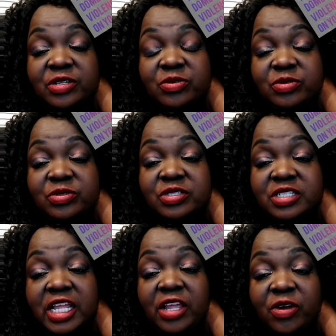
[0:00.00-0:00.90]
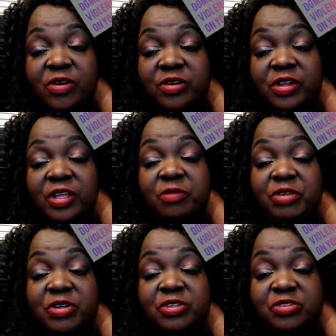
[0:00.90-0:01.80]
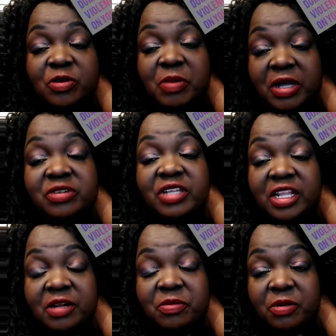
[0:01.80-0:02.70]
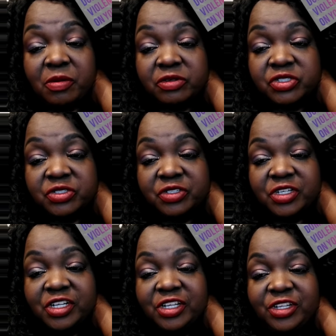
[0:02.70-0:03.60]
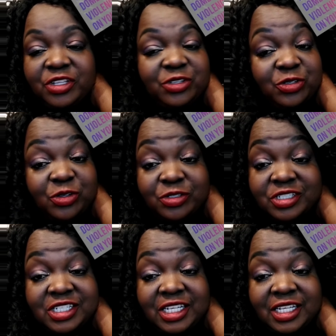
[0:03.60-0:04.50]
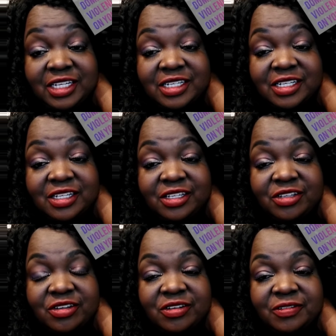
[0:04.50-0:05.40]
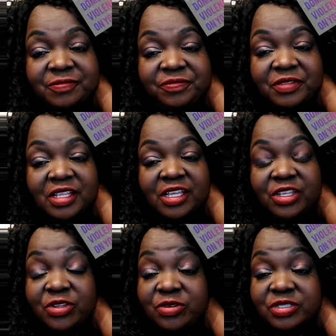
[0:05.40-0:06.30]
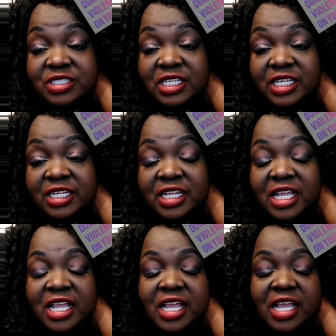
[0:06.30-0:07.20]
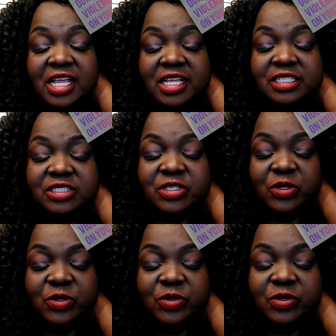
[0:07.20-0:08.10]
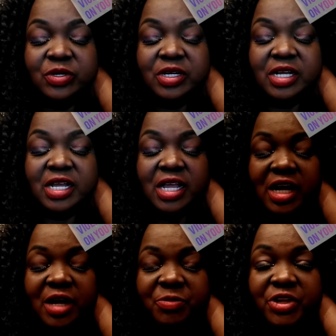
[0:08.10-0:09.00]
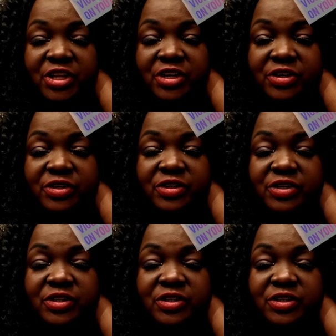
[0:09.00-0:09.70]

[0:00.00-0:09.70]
to stay on because you're about to get a promotion. If you don't see it, you know, You don't see it. So I'm here